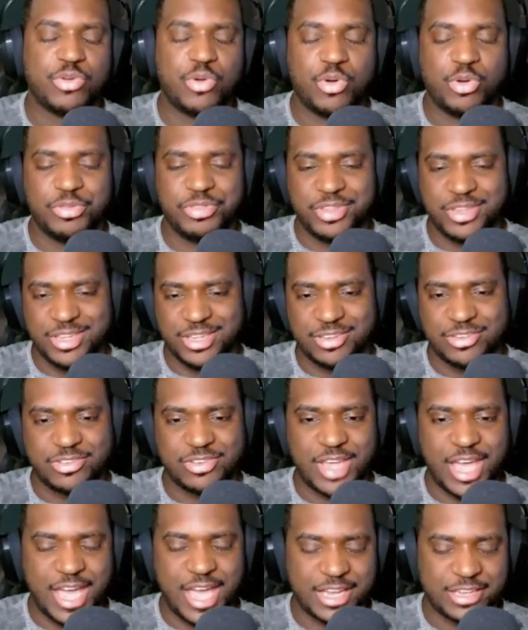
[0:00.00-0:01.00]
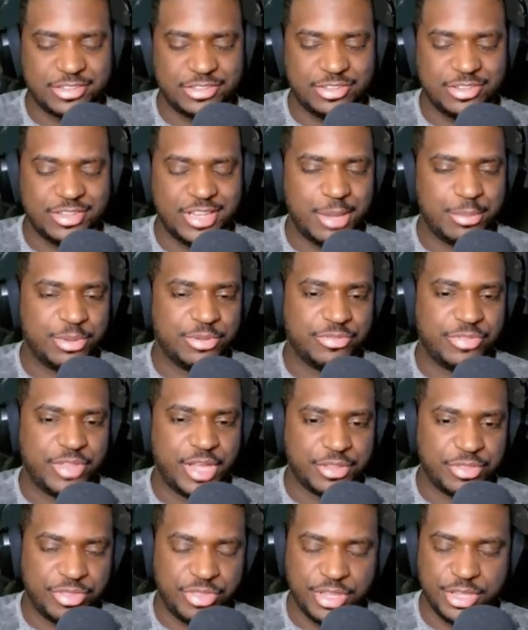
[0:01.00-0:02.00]
or the exact name of
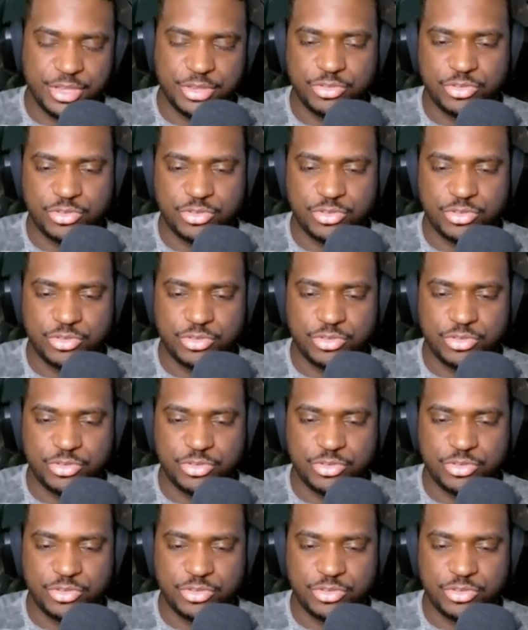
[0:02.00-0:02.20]
that thing.